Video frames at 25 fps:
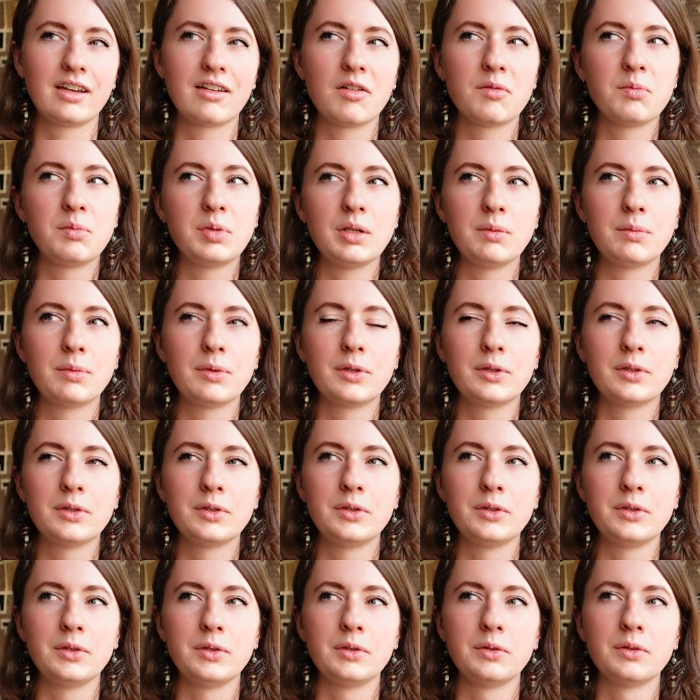on people
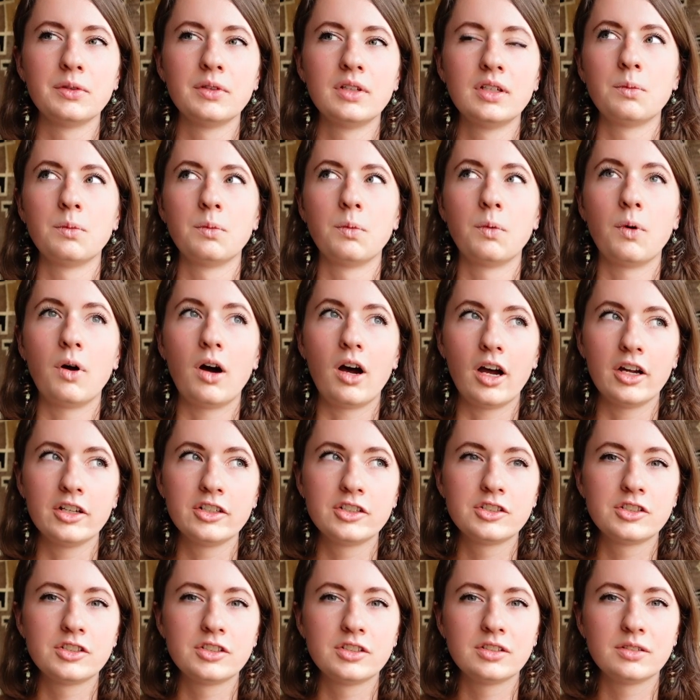who
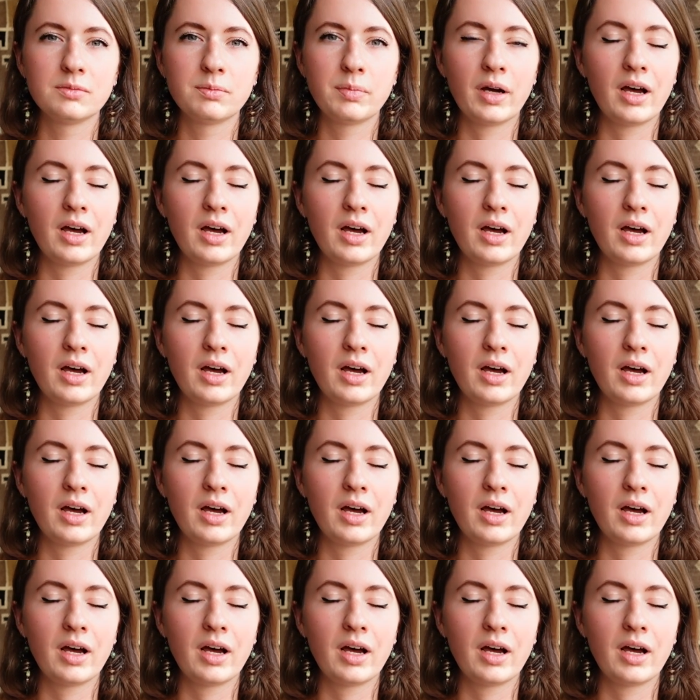watch